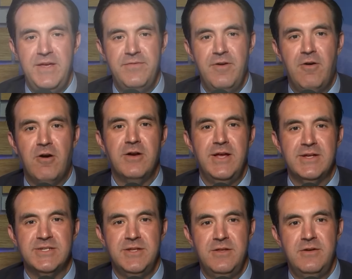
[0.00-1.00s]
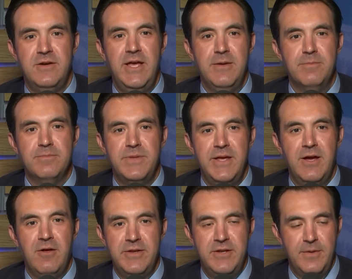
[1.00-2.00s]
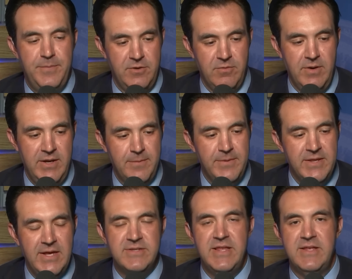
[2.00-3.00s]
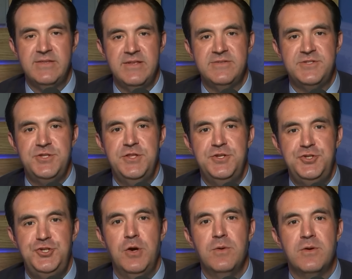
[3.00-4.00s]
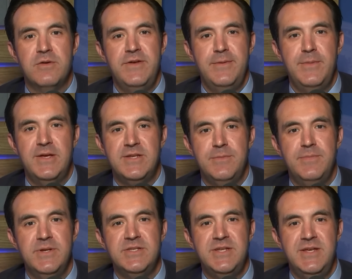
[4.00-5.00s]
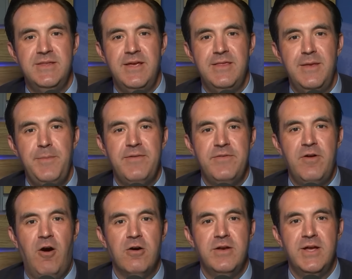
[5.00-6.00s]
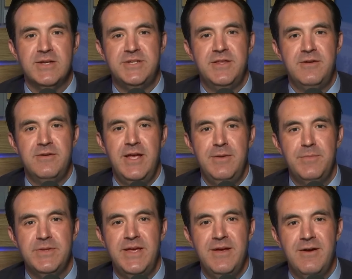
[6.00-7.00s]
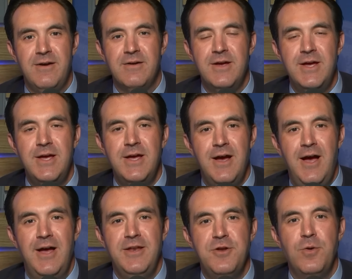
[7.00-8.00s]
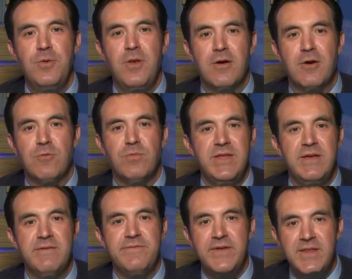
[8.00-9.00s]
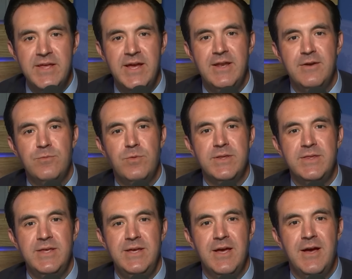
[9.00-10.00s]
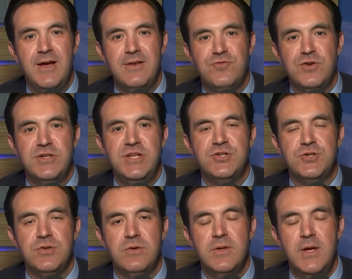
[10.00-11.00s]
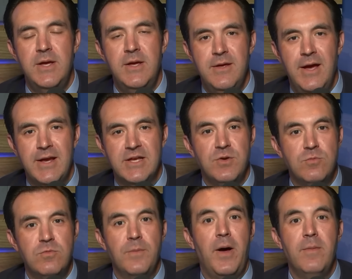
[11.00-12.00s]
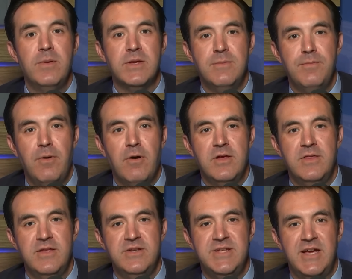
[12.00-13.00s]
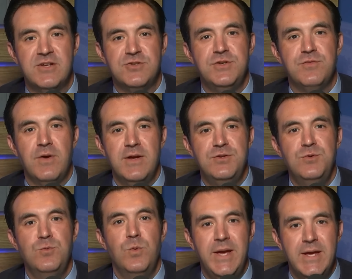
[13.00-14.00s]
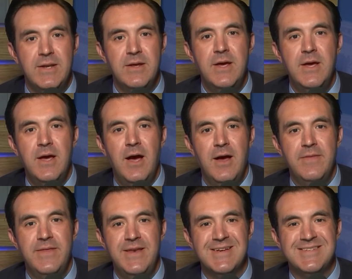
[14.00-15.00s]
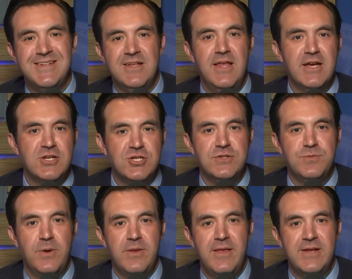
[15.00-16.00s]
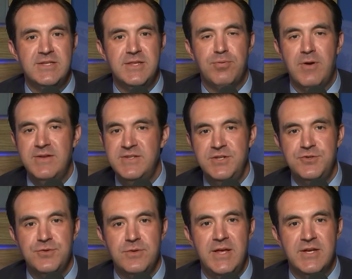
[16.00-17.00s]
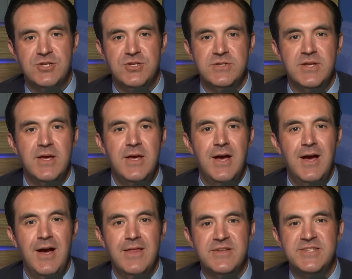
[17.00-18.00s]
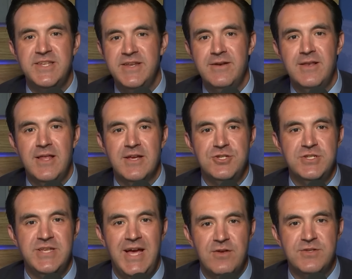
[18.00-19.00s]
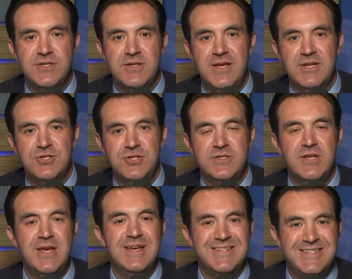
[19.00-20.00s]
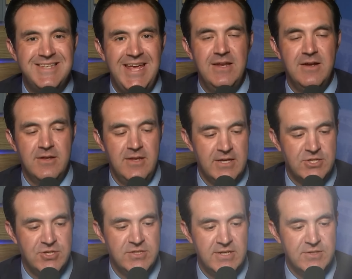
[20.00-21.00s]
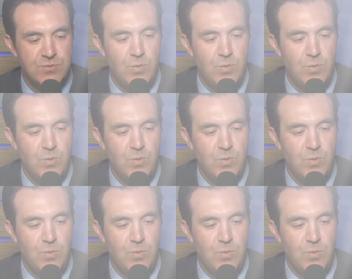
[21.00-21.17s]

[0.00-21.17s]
they have an R next to their name. They all end up agreeing. I mean, that's the joke of MSNBC. They may have an R next to their name, but they are no longer really affiliated with the traditional, I guess, Republican Party that is actually trying to win the next elections, whether that's the presidential elections, the Senate elections, House elections, state elections as